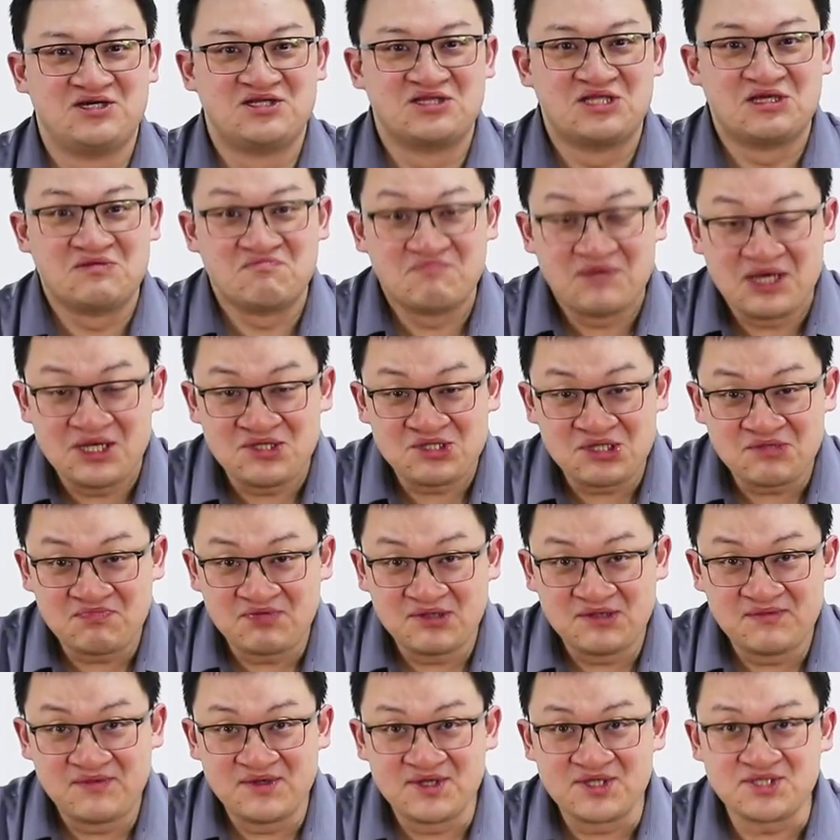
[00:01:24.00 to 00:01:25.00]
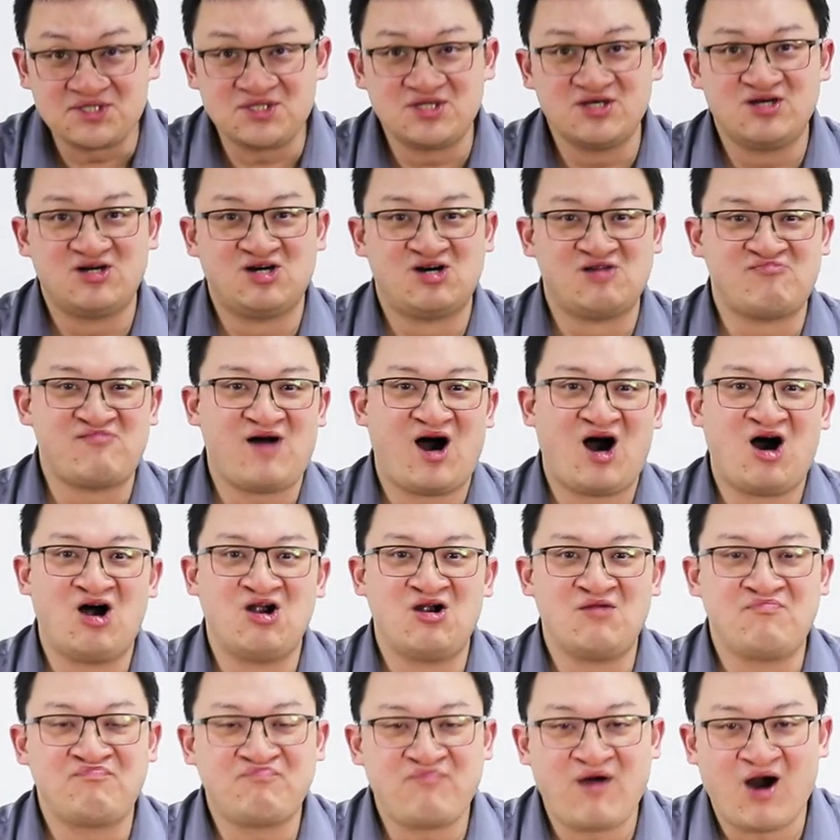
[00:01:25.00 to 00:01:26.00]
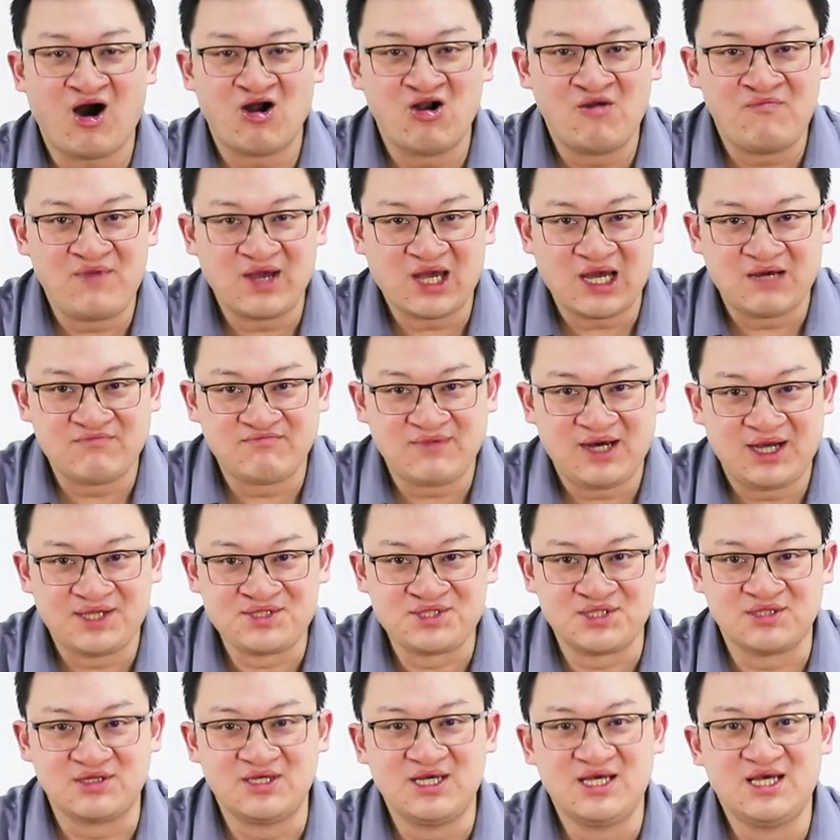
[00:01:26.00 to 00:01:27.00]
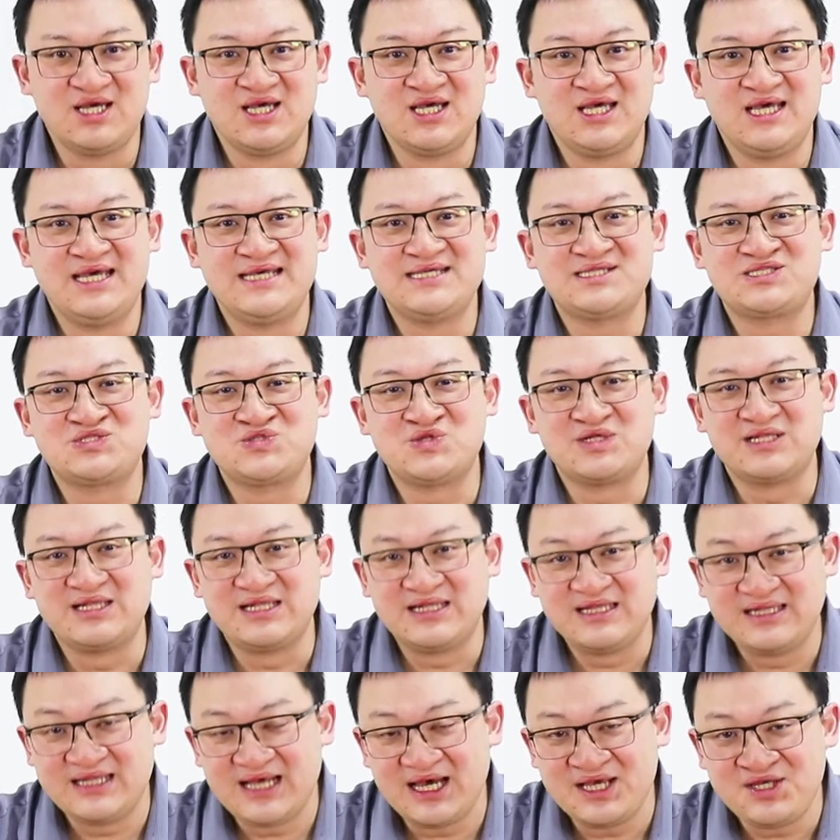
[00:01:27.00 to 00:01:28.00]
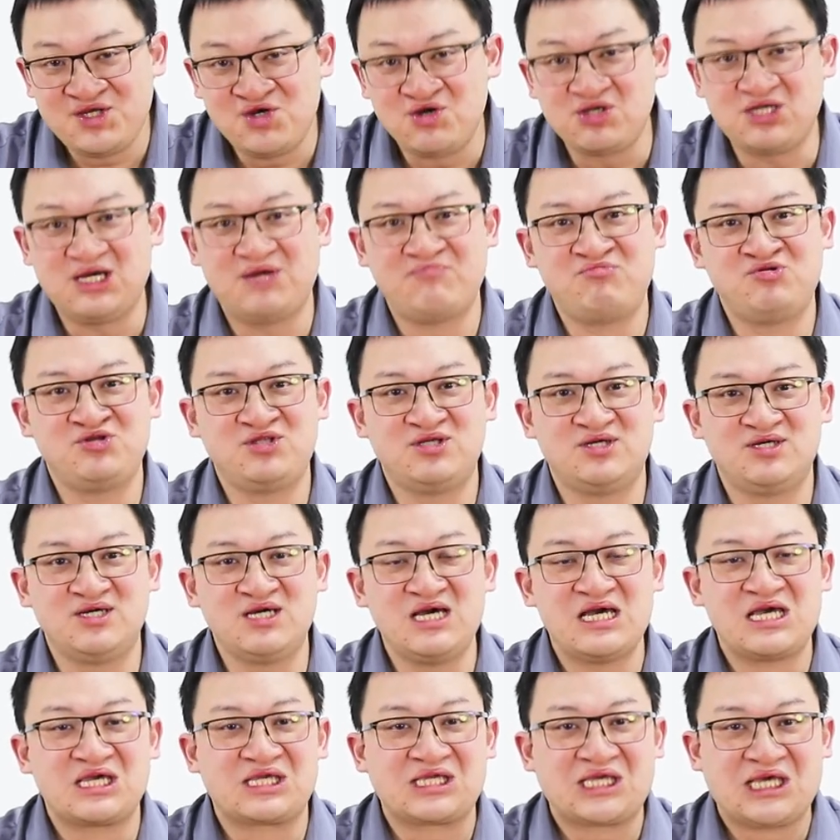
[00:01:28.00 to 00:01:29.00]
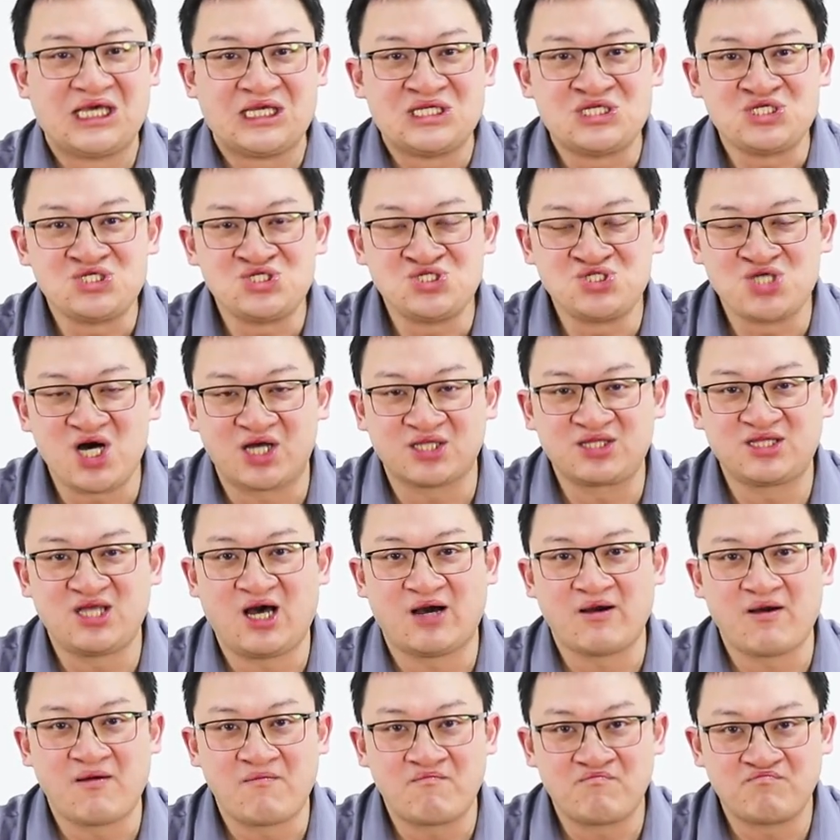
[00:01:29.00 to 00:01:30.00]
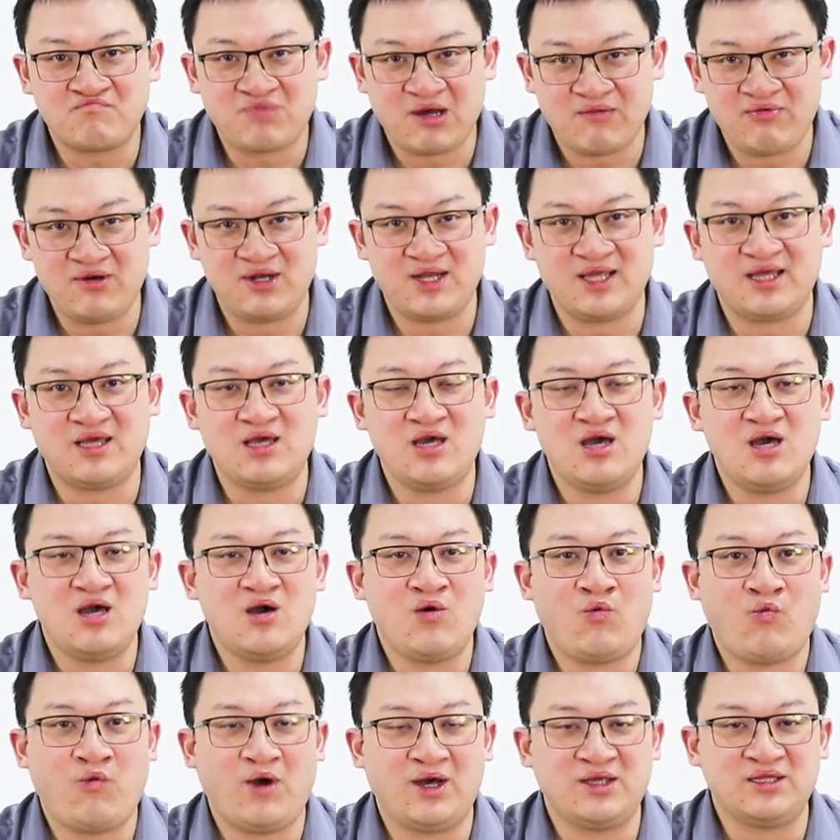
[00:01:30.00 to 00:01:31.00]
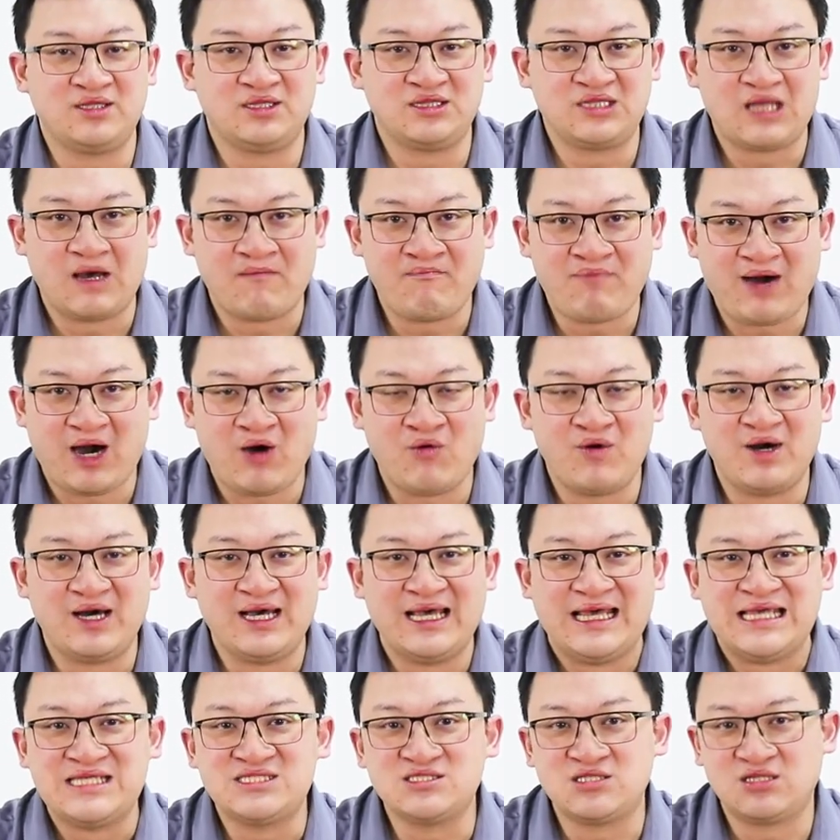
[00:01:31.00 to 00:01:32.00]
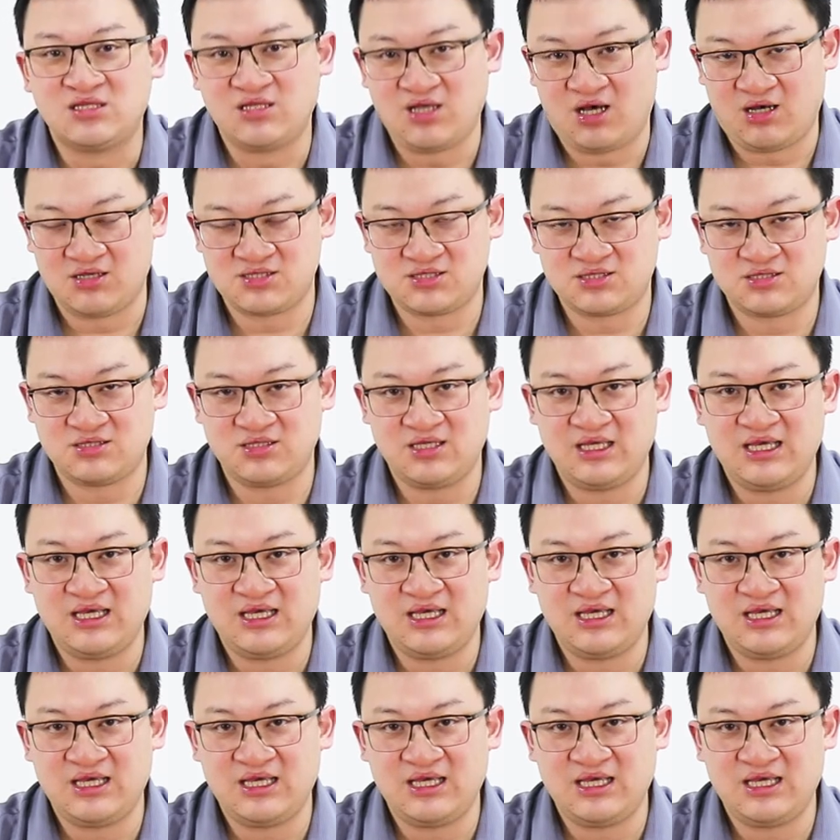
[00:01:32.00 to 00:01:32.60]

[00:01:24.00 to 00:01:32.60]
The major purpose of our power backup module is to let your computer can shut down properly when the power is lost.